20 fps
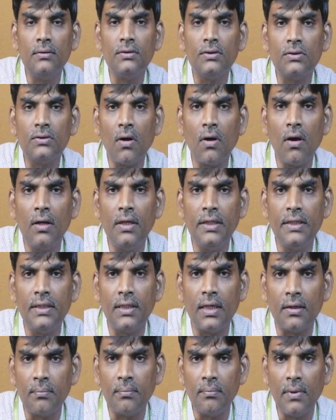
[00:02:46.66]

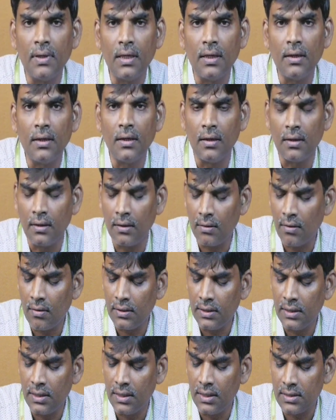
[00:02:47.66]

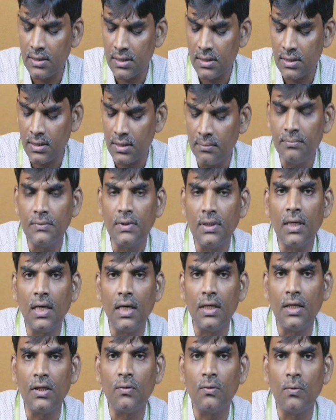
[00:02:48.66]
non-linear system,
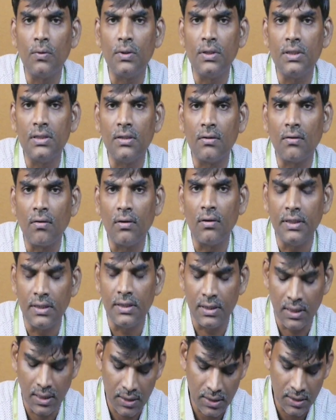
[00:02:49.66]
iron core is the
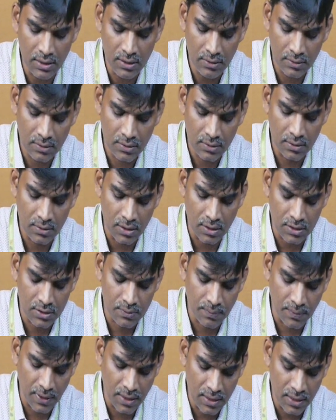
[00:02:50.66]
non-linearity, that is
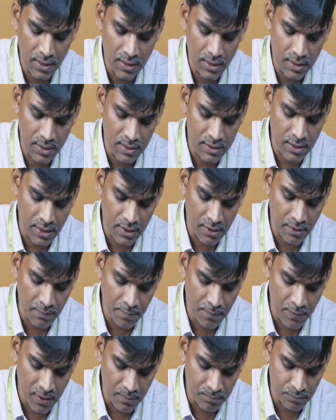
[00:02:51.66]
why it is set up
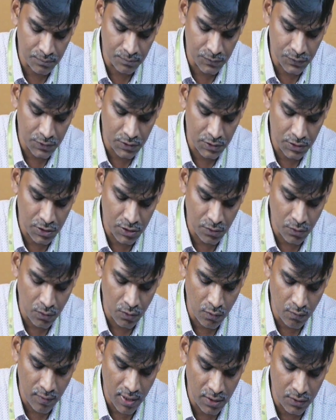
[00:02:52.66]
from
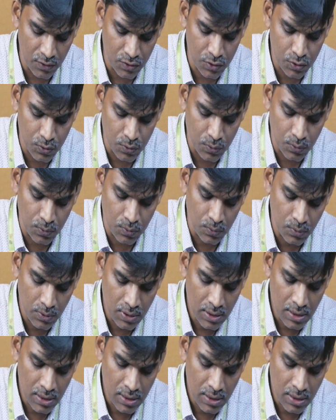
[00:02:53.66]
0 values to